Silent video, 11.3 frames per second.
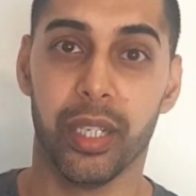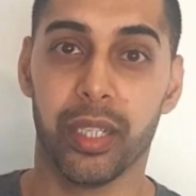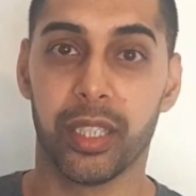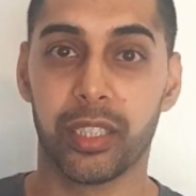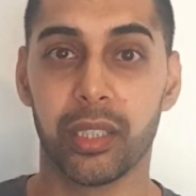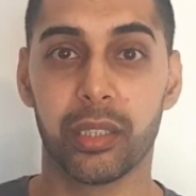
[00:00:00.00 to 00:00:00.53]

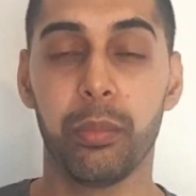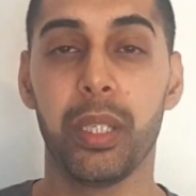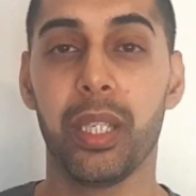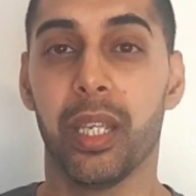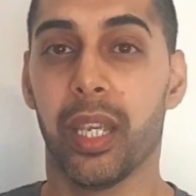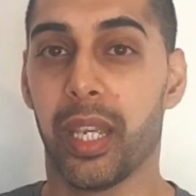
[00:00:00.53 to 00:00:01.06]
This is
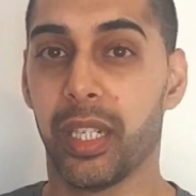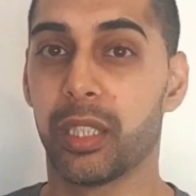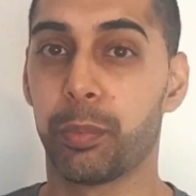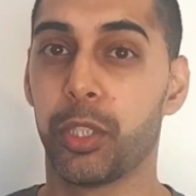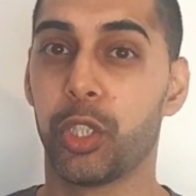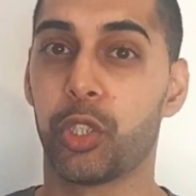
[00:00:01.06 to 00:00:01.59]
me in this
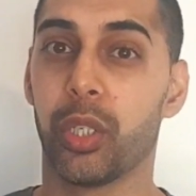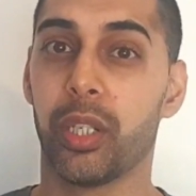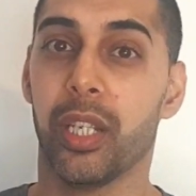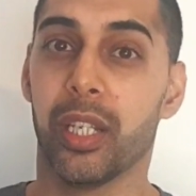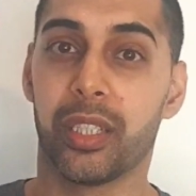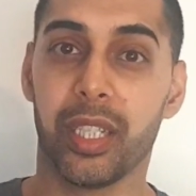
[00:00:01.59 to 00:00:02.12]
position,
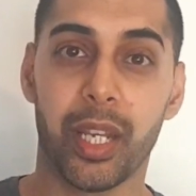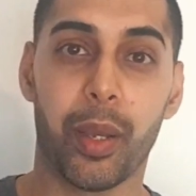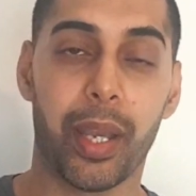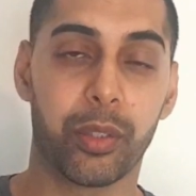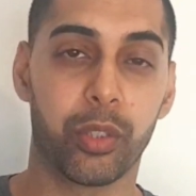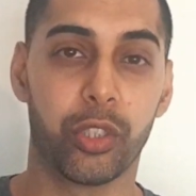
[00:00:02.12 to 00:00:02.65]
didn't know
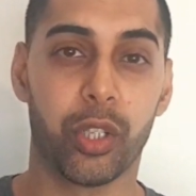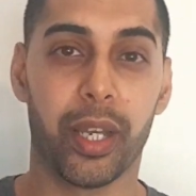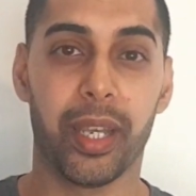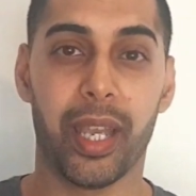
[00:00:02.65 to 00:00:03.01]
how to diet,